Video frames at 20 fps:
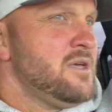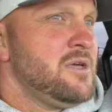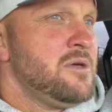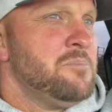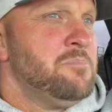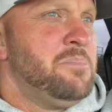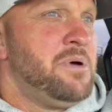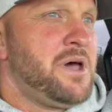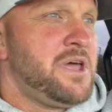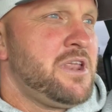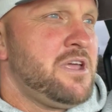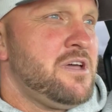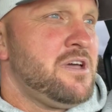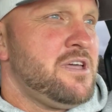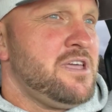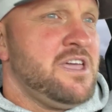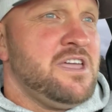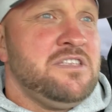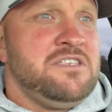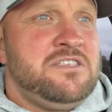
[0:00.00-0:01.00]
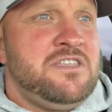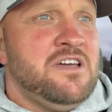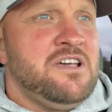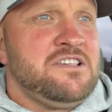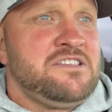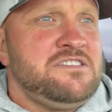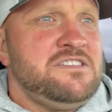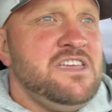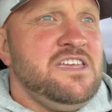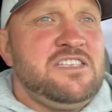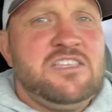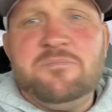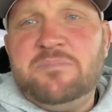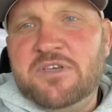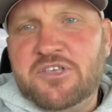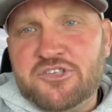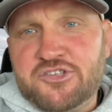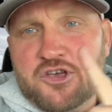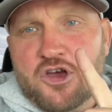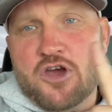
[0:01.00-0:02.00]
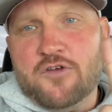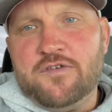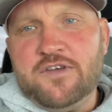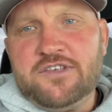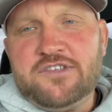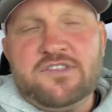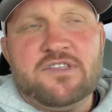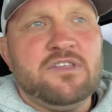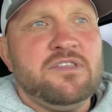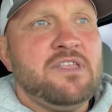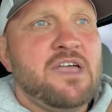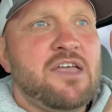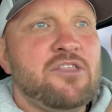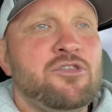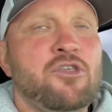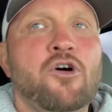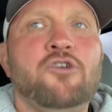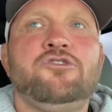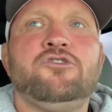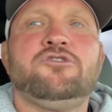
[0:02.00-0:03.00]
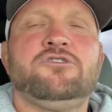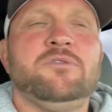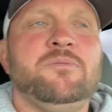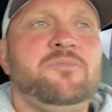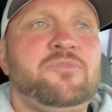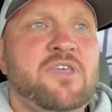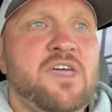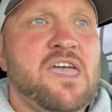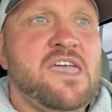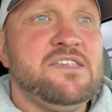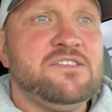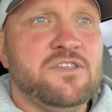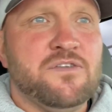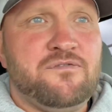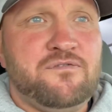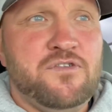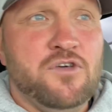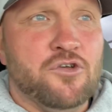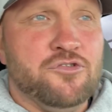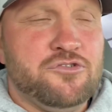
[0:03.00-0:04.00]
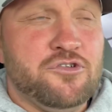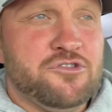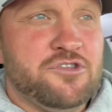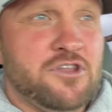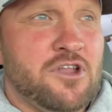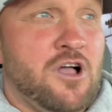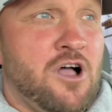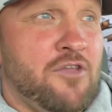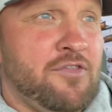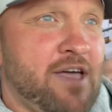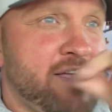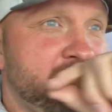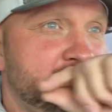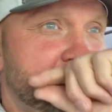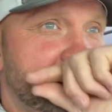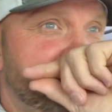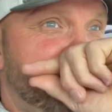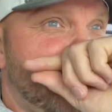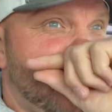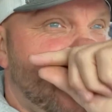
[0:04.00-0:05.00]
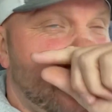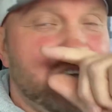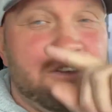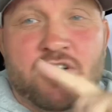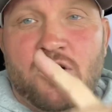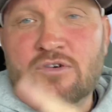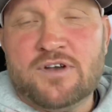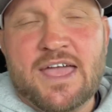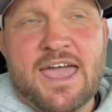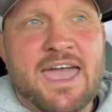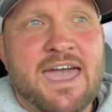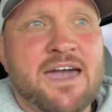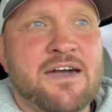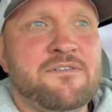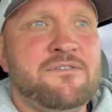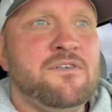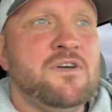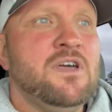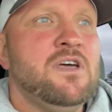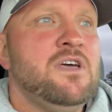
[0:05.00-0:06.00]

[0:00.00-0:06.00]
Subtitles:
But it does need to be serviced. Those are some things, the filters and all that stuff that I don't have.